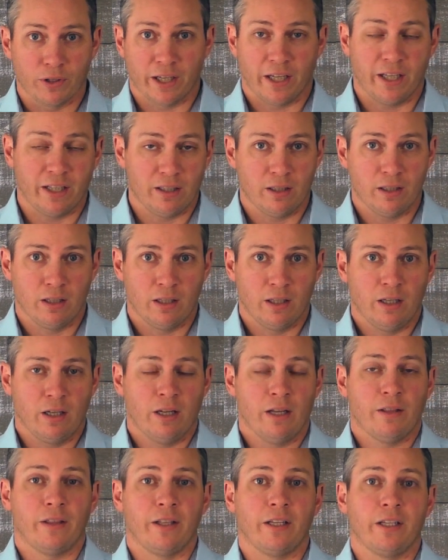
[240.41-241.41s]
again,
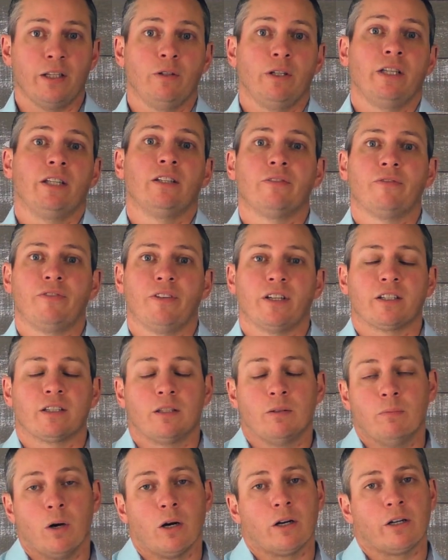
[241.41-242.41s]
then you need to fix
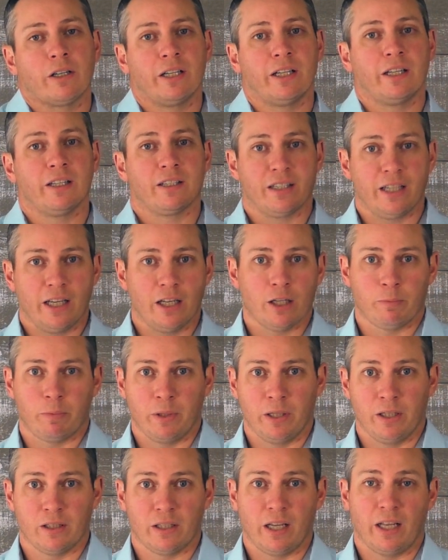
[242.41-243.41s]
the marketing and sales
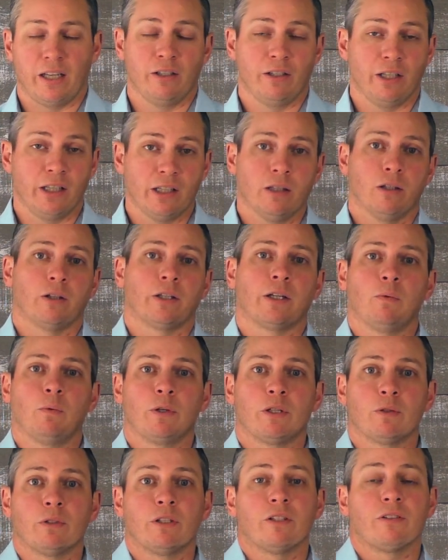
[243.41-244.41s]
piece and you need to look at
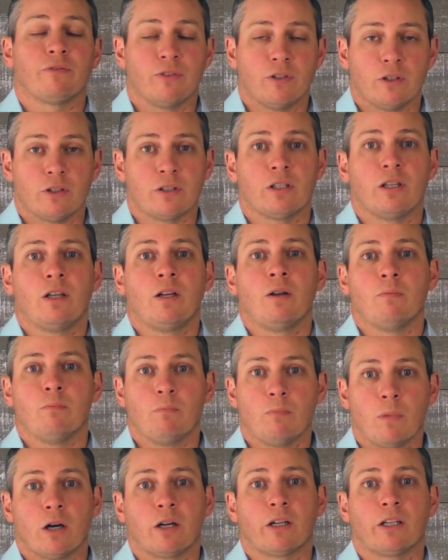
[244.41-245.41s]
which one is first,
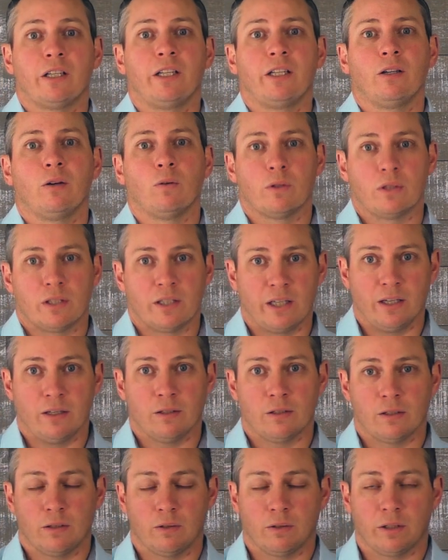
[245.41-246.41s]
marketing or
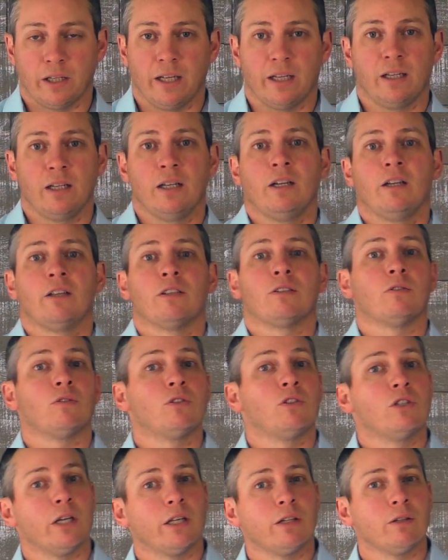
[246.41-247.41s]
sales, okay? So
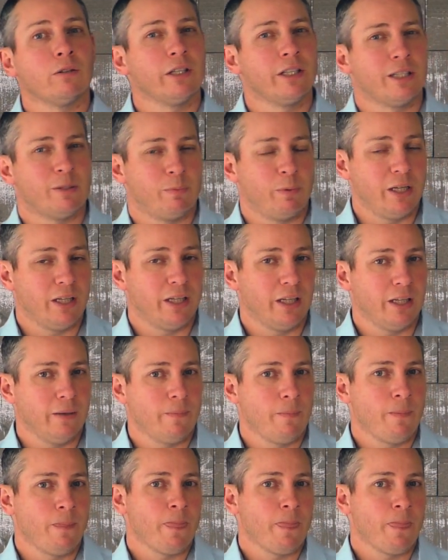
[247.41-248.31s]
generally speaking,